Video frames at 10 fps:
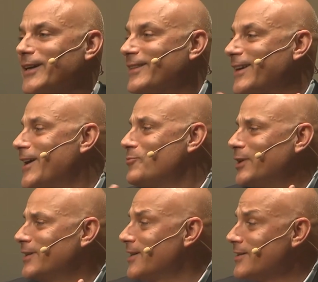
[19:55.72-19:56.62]
like they have
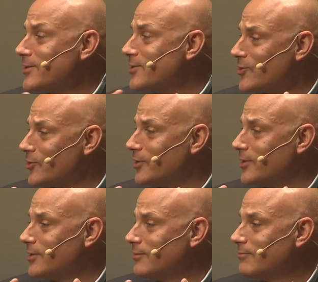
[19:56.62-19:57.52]
been
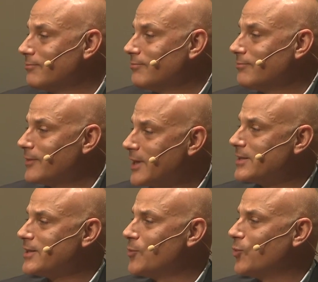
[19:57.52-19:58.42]
understood in
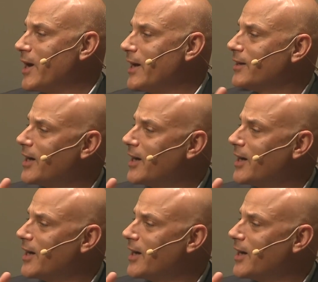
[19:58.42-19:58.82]
some way.